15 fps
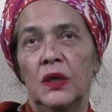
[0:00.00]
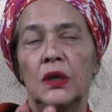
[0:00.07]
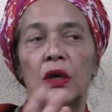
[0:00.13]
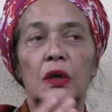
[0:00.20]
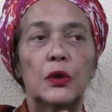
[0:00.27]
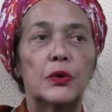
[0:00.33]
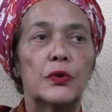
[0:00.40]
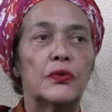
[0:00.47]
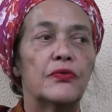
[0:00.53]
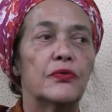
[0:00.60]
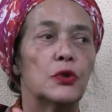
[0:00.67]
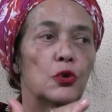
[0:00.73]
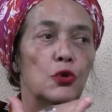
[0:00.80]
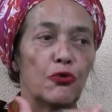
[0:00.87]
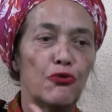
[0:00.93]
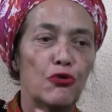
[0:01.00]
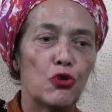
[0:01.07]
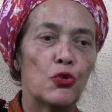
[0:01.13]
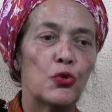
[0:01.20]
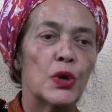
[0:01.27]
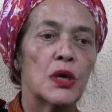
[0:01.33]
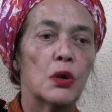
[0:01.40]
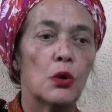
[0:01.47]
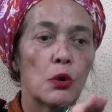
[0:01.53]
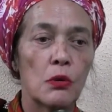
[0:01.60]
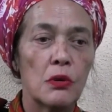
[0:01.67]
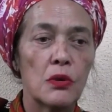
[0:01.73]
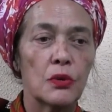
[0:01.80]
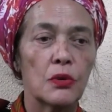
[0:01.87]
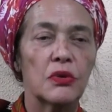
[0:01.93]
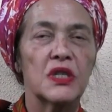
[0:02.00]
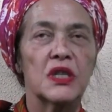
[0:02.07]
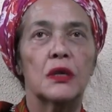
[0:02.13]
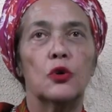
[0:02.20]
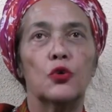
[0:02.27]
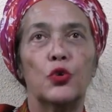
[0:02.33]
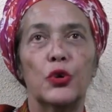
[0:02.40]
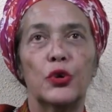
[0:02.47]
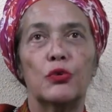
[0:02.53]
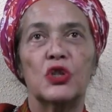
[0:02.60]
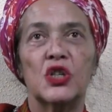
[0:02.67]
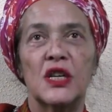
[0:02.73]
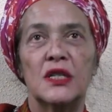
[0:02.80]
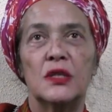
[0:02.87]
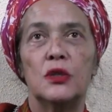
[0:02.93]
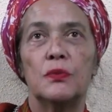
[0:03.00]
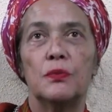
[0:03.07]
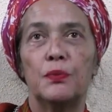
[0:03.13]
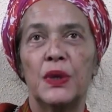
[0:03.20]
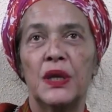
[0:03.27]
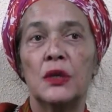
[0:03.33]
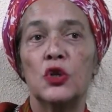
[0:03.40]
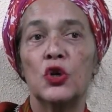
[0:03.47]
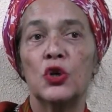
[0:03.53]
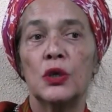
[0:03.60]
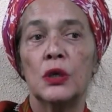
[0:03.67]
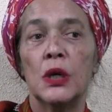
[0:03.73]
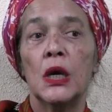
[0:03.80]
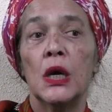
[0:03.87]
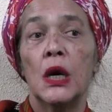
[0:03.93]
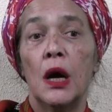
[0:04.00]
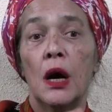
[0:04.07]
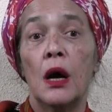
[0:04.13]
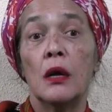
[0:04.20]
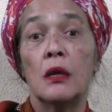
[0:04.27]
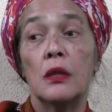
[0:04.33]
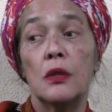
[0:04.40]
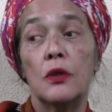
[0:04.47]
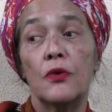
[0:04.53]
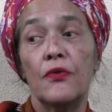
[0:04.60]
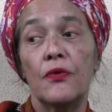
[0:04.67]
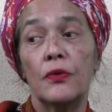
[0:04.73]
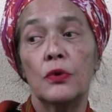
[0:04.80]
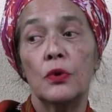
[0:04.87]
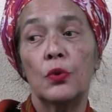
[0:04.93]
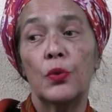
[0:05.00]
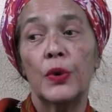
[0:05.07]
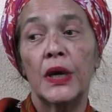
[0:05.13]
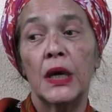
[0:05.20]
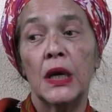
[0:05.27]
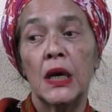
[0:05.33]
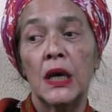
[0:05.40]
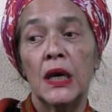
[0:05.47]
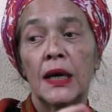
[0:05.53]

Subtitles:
you know, following all the critical work which has been done on the way